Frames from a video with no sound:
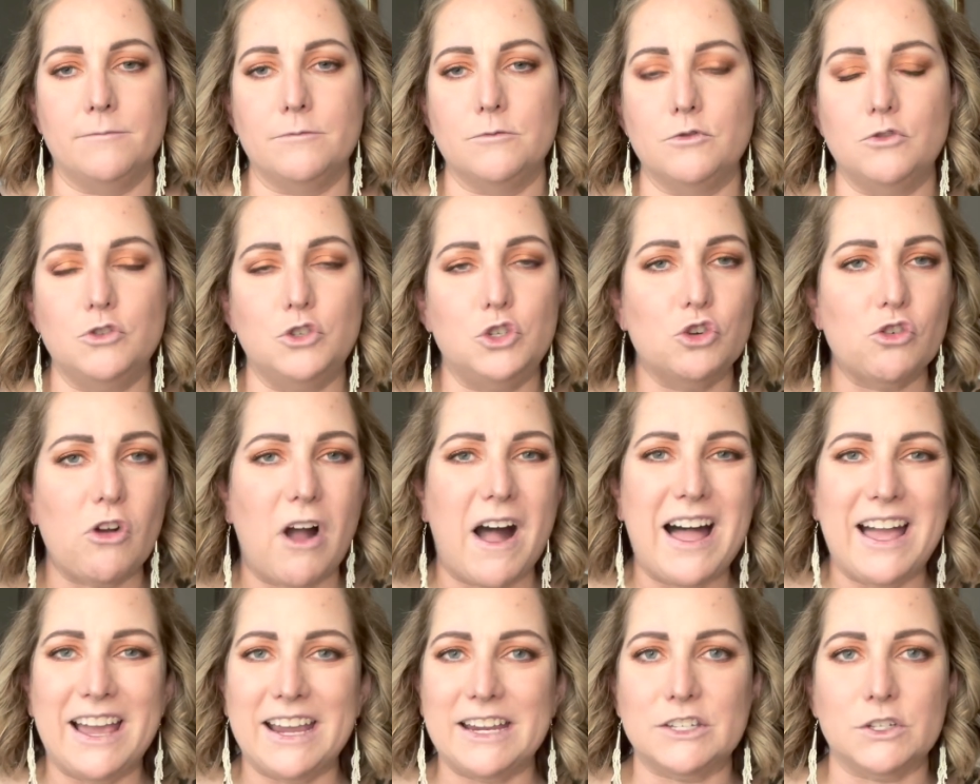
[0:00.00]

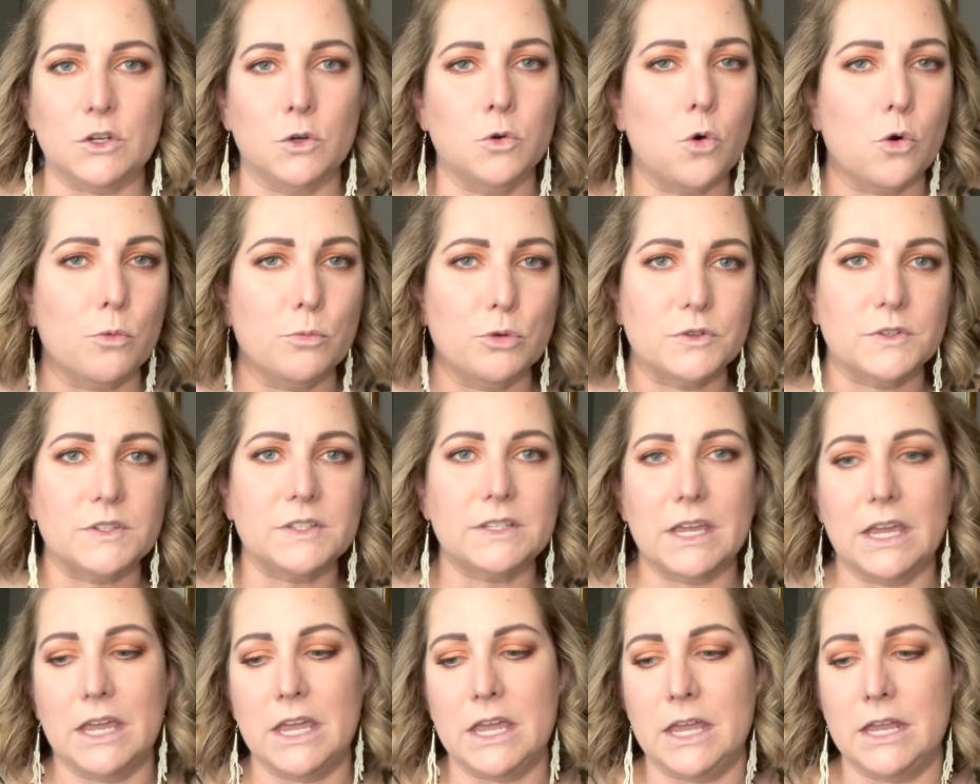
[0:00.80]
dry to normal
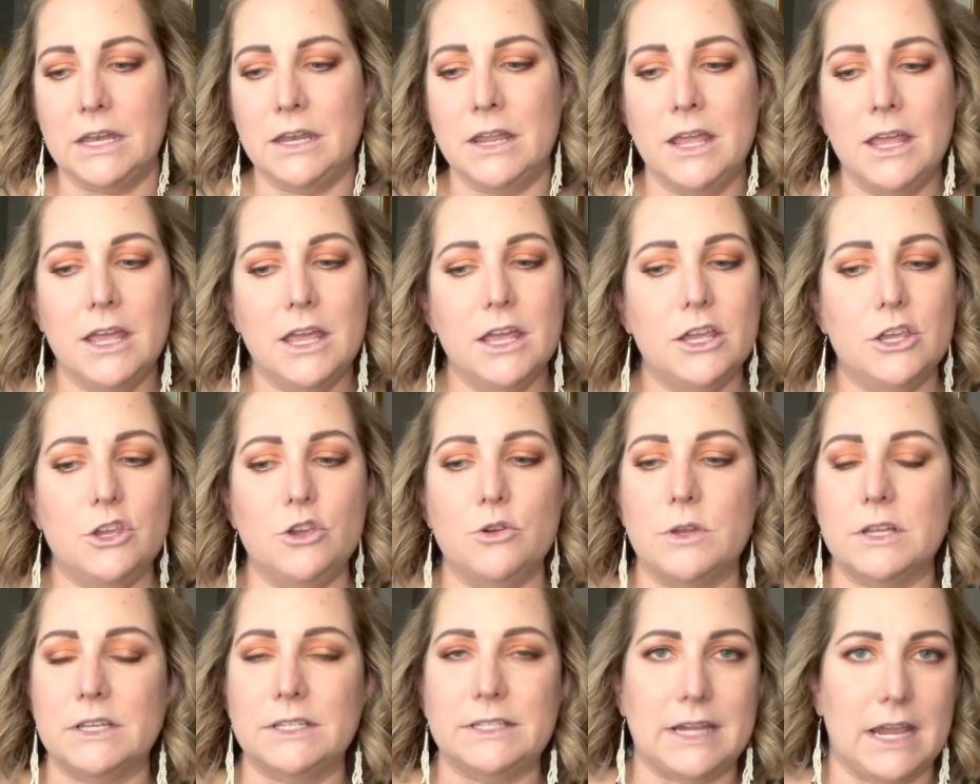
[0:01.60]
skin, you
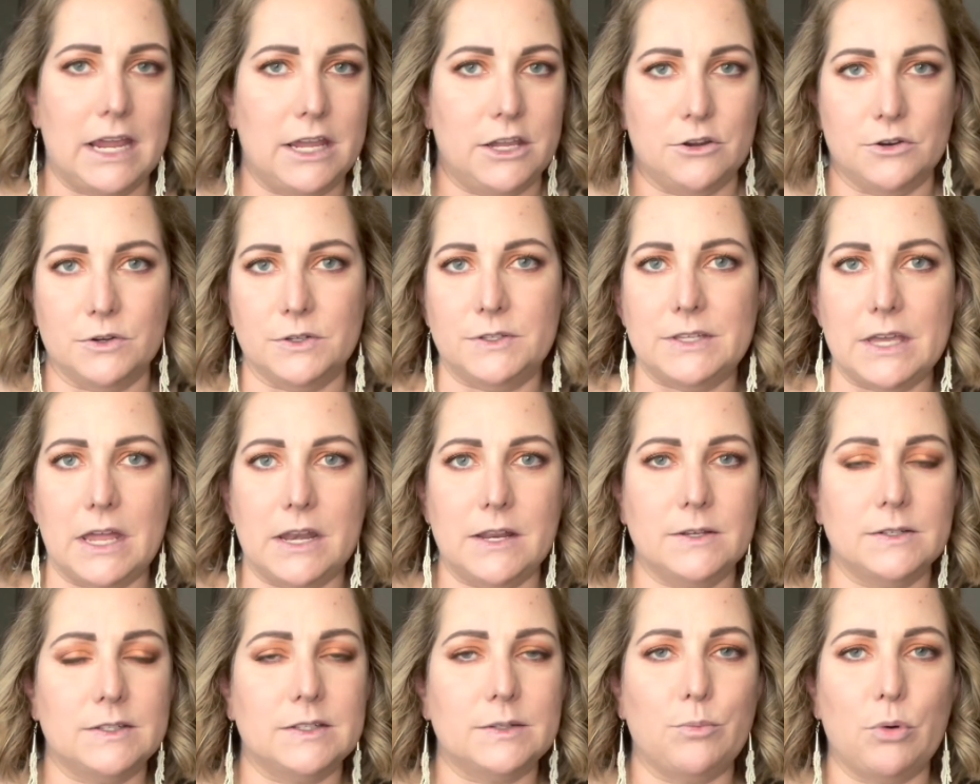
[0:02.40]
can take your
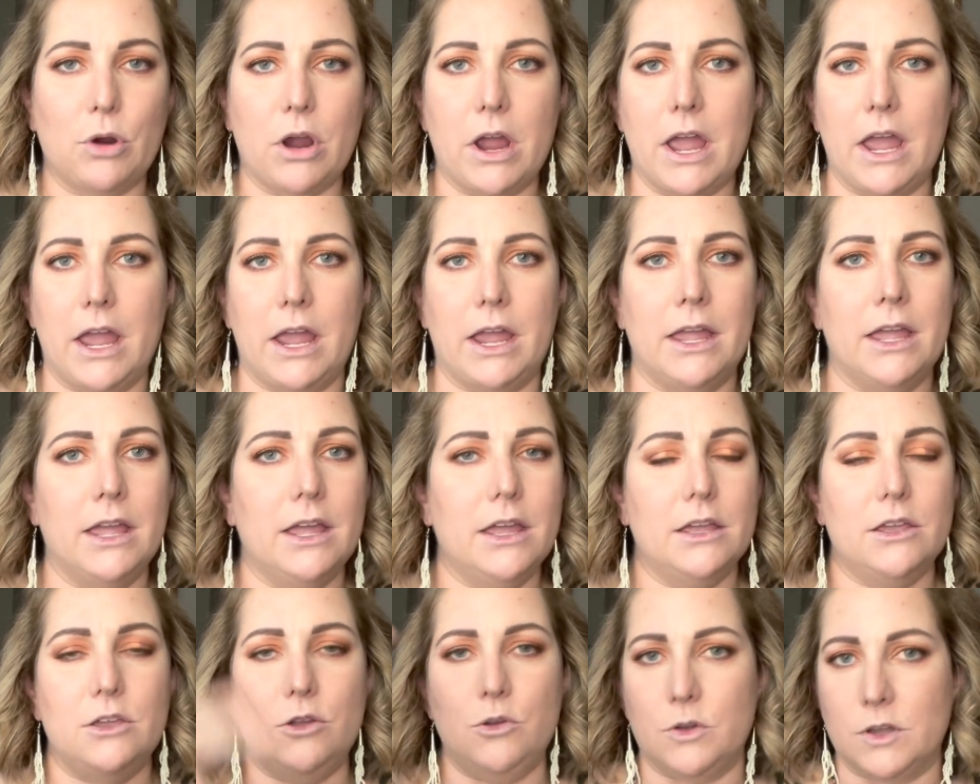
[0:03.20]
setting spray,
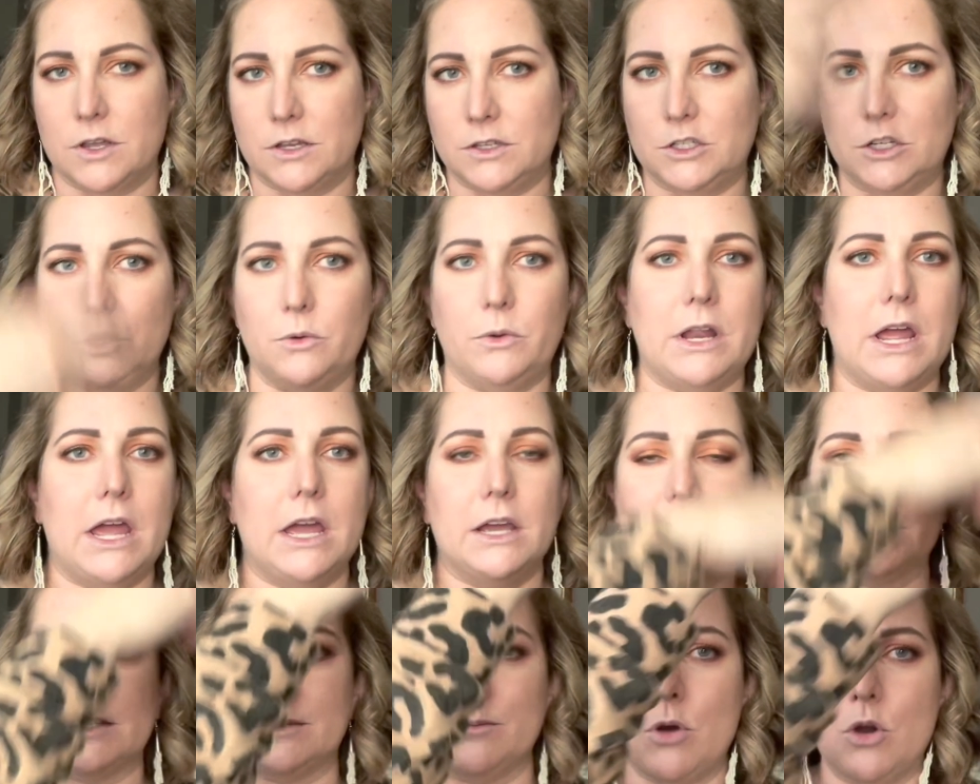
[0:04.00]
you can do an
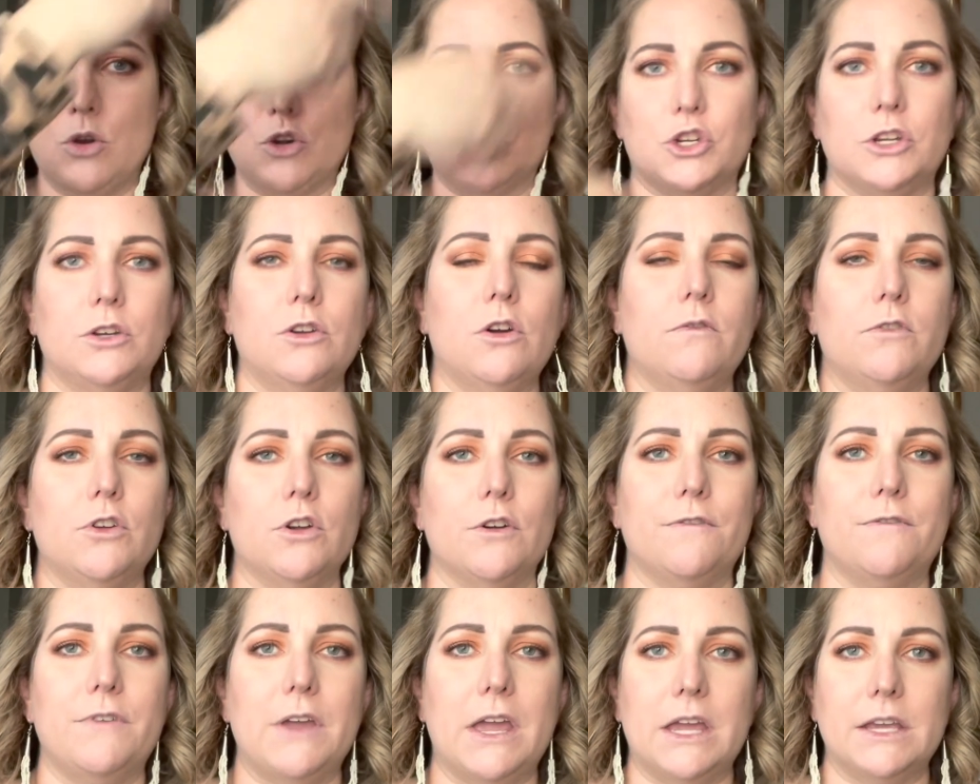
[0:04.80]
X motion over your
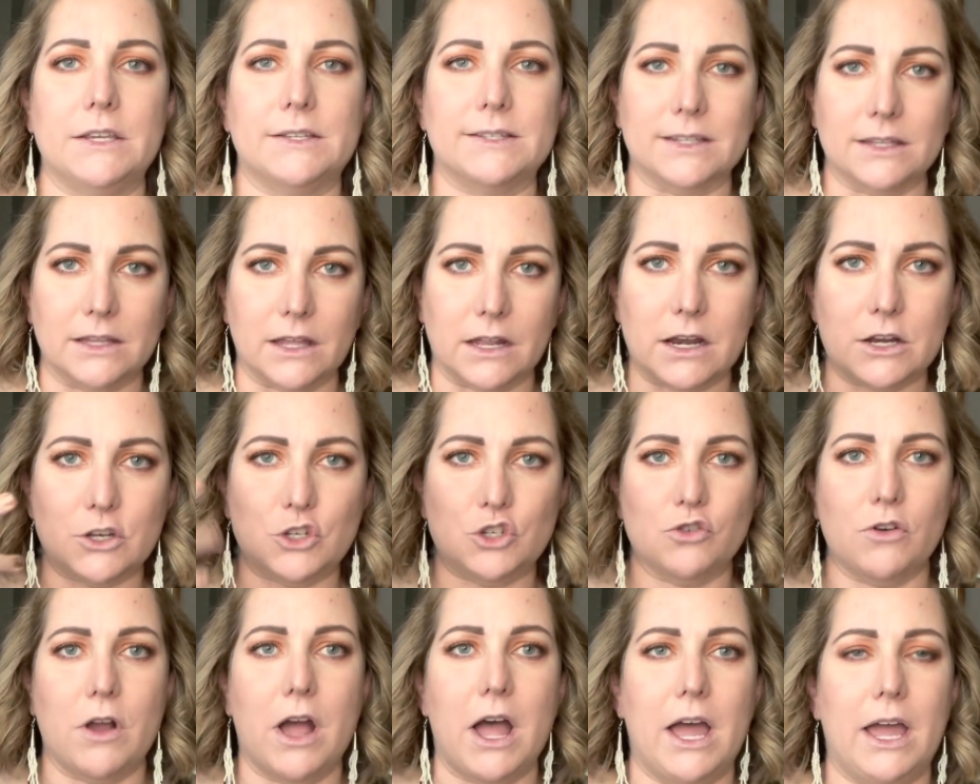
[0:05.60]
face, let it
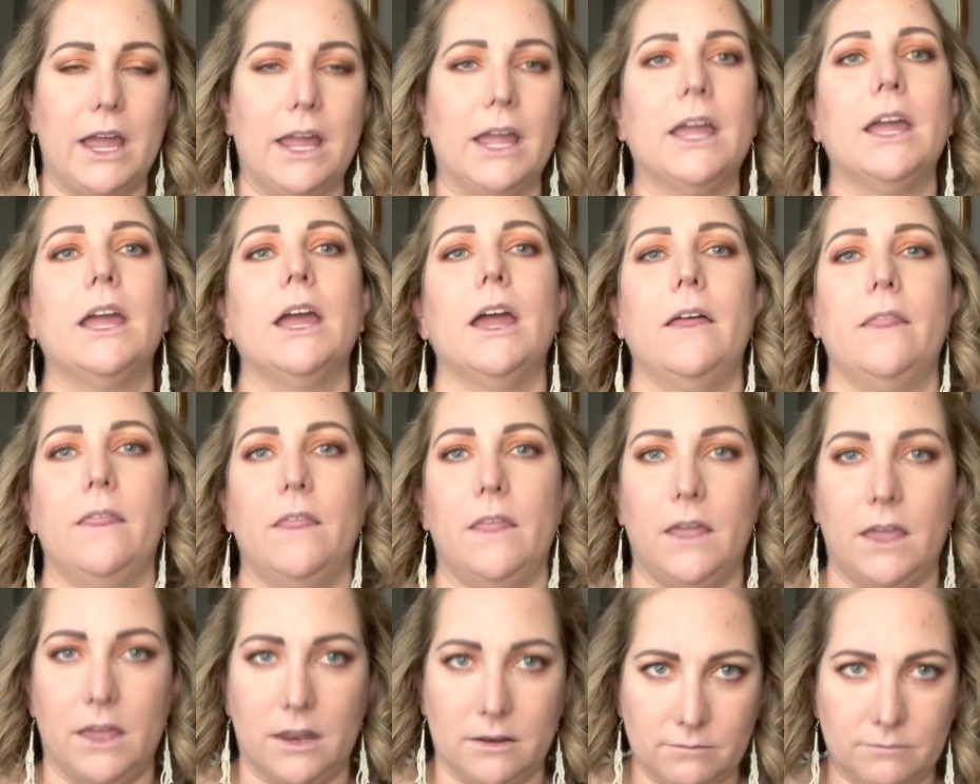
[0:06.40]
dry, and
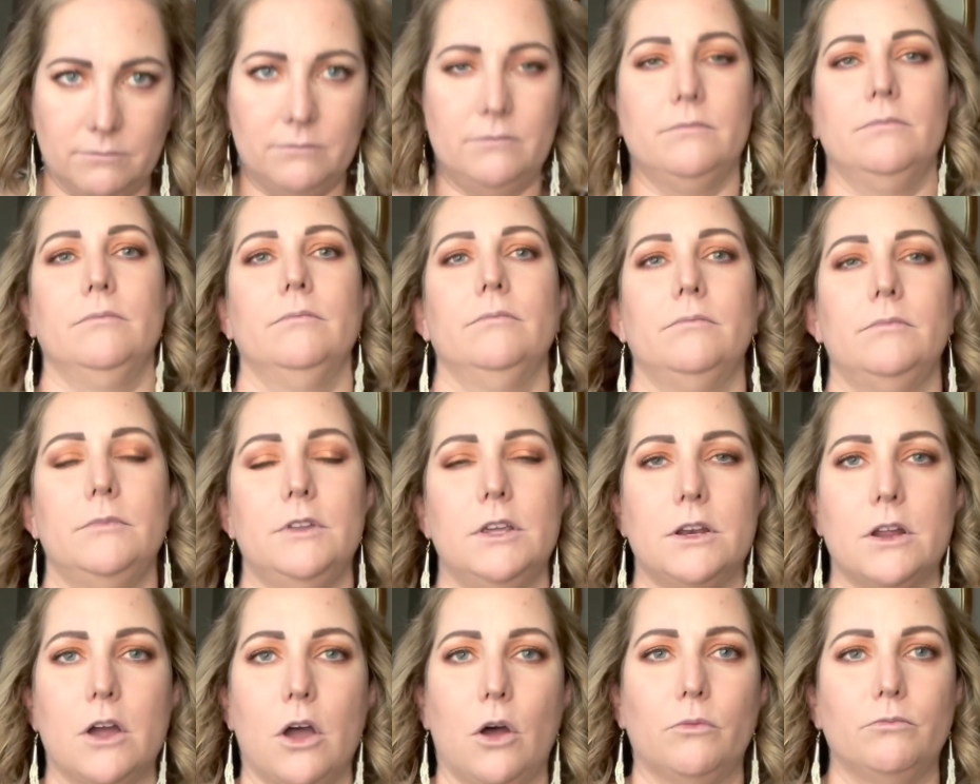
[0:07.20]
then,
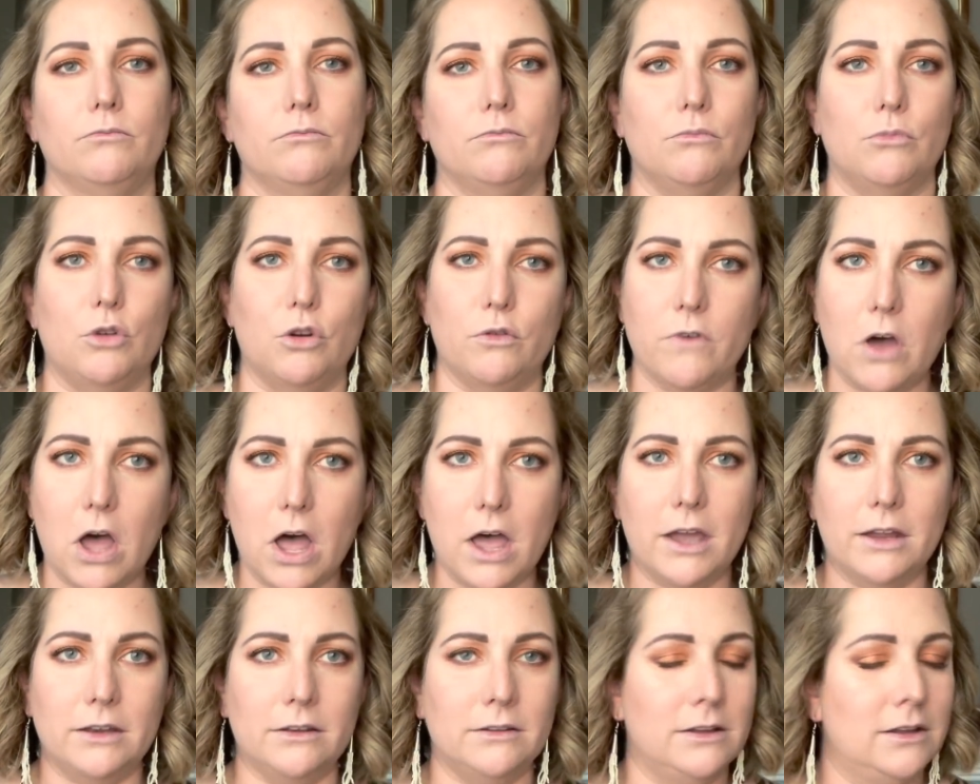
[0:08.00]
you know, move
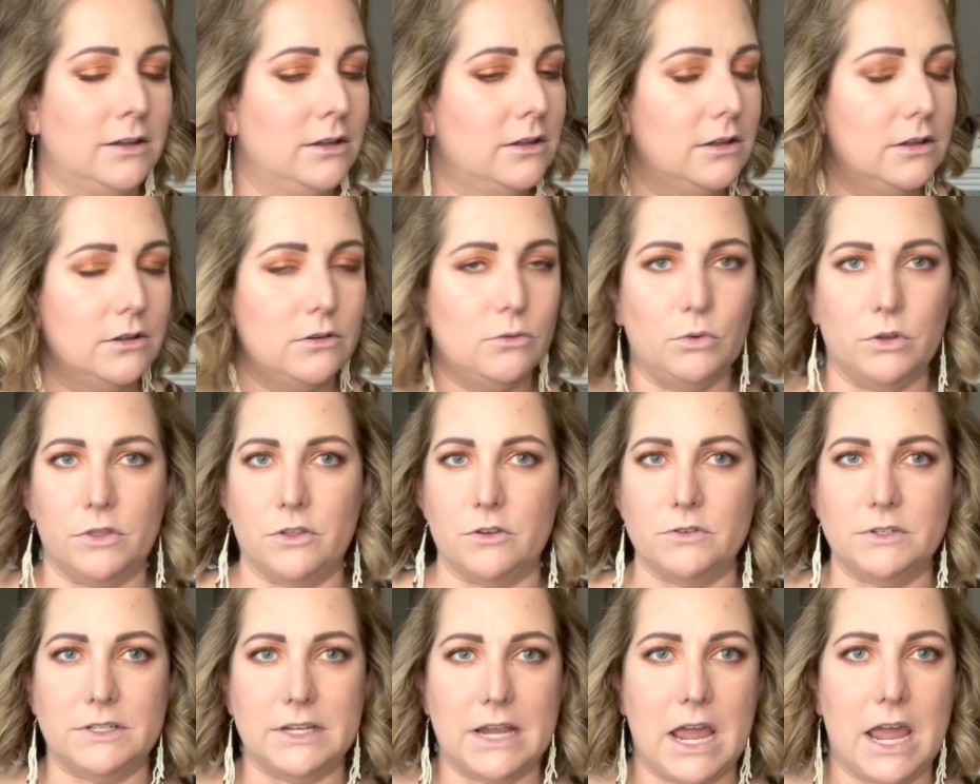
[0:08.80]
on with
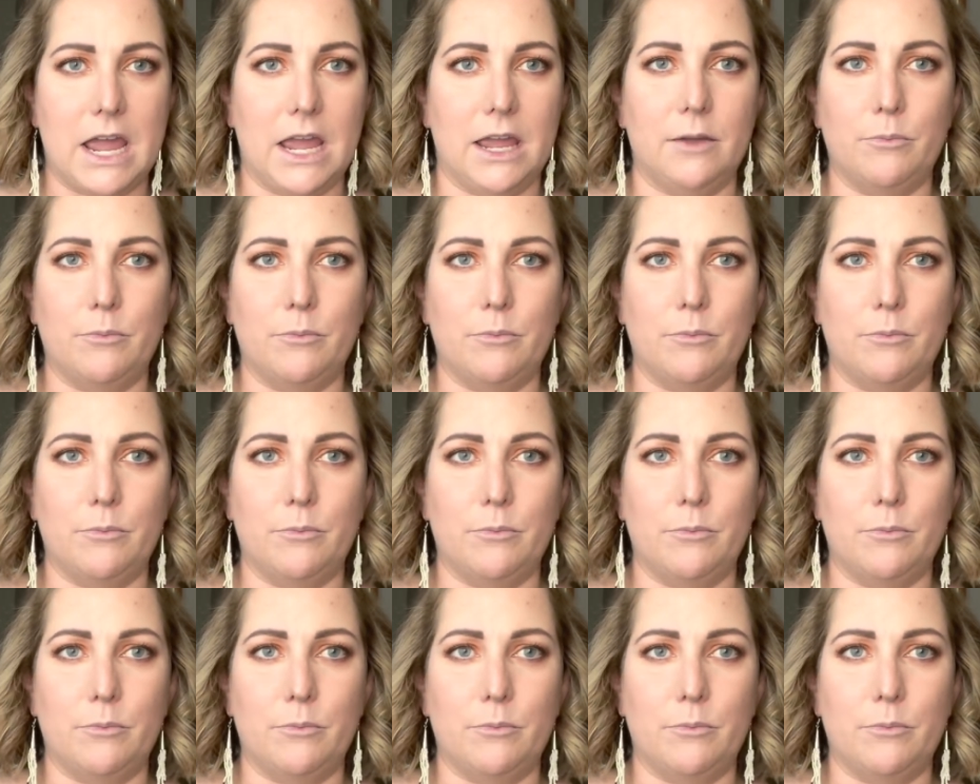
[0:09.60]
your day,